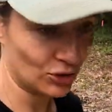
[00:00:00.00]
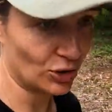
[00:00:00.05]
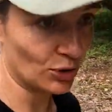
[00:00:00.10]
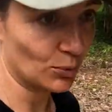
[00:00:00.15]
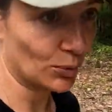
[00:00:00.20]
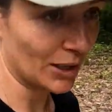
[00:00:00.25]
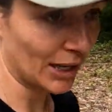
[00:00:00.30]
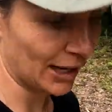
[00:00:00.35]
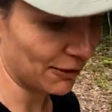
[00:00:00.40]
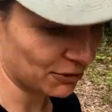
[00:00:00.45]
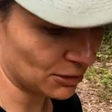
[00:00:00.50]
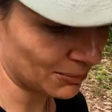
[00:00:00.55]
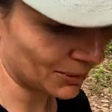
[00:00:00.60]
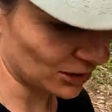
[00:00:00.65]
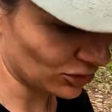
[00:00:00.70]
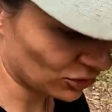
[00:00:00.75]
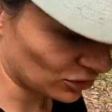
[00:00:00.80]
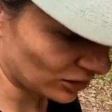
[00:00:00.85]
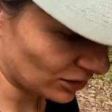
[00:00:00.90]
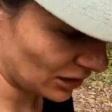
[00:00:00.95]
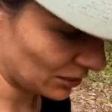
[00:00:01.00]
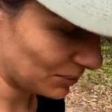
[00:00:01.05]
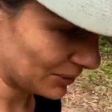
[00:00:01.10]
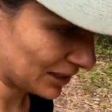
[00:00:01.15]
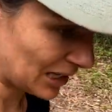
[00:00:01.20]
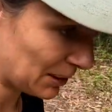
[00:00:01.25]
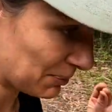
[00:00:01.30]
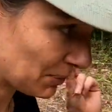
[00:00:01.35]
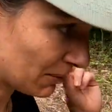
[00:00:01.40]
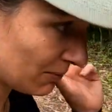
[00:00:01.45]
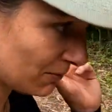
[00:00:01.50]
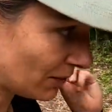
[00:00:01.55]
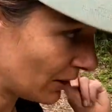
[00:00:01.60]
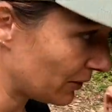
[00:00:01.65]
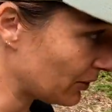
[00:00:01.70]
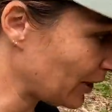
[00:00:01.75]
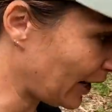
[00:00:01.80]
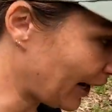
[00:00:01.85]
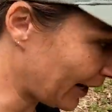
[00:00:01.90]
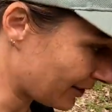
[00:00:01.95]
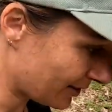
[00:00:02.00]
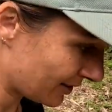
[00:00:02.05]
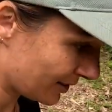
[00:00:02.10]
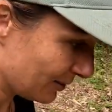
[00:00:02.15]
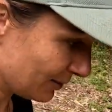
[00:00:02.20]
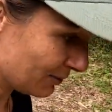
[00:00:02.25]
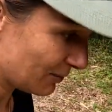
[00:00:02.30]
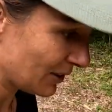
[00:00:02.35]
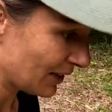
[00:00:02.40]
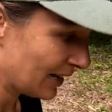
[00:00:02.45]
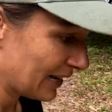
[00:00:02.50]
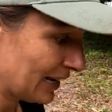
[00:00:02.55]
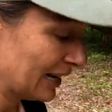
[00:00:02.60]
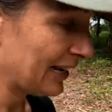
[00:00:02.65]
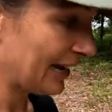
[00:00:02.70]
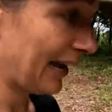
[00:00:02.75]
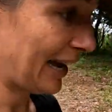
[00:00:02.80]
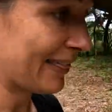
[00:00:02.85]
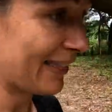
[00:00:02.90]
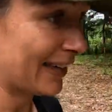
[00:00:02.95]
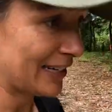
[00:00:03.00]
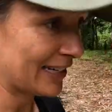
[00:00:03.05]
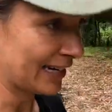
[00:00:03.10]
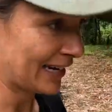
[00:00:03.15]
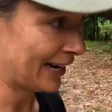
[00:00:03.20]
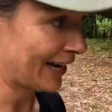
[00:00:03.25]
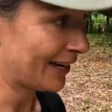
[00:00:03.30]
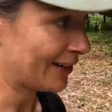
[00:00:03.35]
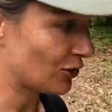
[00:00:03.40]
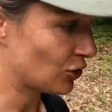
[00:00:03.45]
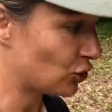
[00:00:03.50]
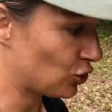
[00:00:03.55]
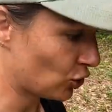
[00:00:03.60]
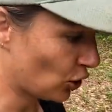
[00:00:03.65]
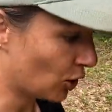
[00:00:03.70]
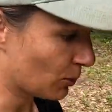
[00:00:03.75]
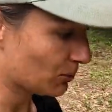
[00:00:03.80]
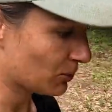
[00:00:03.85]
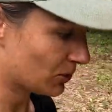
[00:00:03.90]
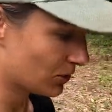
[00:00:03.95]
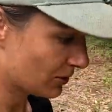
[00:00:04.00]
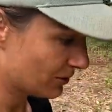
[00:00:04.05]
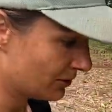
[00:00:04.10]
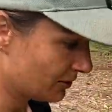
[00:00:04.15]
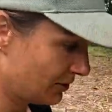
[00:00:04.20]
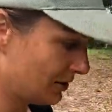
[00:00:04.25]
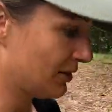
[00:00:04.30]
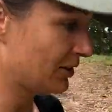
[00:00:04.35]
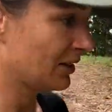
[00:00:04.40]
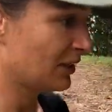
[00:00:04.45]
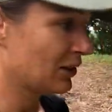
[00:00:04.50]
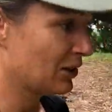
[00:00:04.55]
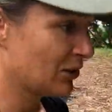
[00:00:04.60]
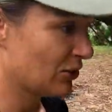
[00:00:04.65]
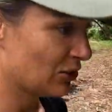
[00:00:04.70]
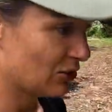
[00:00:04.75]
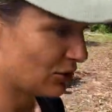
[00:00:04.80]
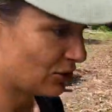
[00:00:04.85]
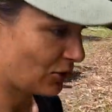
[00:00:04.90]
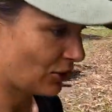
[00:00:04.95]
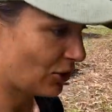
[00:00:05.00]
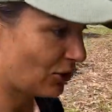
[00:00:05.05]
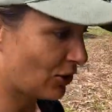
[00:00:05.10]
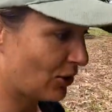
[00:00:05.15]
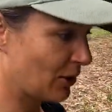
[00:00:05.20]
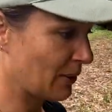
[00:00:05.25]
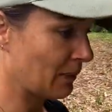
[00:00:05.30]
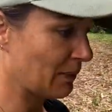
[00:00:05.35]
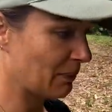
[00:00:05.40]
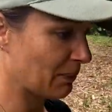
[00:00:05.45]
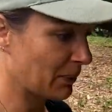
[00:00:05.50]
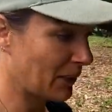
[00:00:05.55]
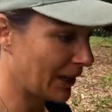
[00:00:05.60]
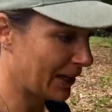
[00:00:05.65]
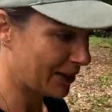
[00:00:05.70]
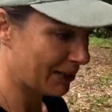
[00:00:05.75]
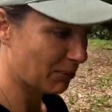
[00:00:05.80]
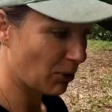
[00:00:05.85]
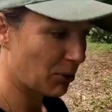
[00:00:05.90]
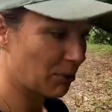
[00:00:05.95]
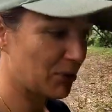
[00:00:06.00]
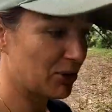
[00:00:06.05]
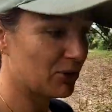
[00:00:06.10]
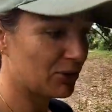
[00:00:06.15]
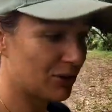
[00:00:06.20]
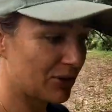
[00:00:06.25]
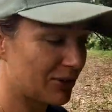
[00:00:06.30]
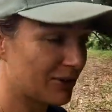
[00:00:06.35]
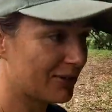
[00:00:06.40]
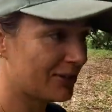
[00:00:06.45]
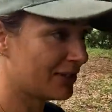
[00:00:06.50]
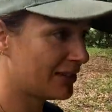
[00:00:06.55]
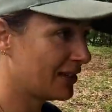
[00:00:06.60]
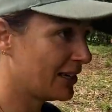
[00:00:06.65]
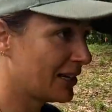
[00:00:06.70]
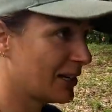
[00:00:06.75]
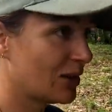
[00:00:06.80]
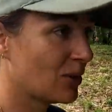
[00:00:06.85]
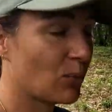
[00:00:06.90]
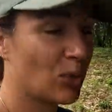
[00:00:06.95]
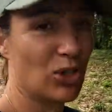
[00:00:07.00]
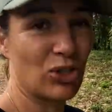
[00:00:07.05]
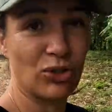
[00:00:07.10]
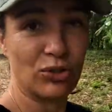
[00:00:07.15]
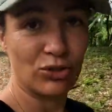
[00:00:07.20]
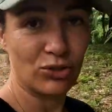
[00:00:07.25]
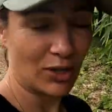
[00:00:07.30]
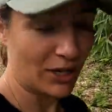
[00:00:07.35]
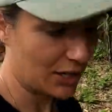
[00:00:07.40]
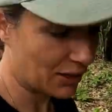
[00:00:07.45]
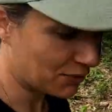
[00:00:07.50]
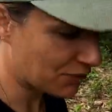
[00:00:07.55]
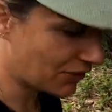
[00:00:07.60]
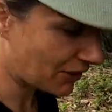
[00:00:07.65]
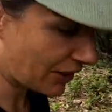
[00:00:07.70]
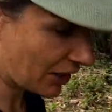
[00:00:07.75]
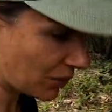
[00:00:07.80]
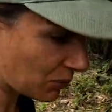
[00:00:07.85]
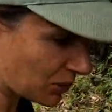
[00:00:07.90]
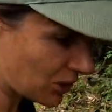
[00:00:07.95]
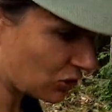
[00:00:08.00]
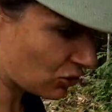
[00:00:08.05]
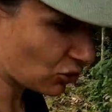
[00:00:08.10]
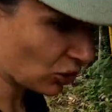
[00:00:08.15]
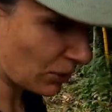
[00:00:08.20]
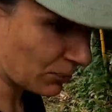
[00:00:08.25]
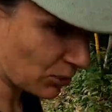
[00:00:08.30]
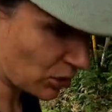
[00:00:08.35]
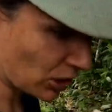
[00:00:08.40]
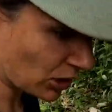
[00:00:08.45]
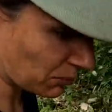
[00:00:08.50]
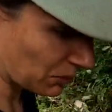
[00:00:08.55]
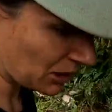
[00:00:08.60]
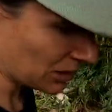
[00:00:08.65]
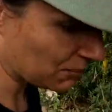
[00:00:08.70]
So we have to make sure that we keep him very active and that he has jobs. So at the moment, we're still trying to figure out what his job's going to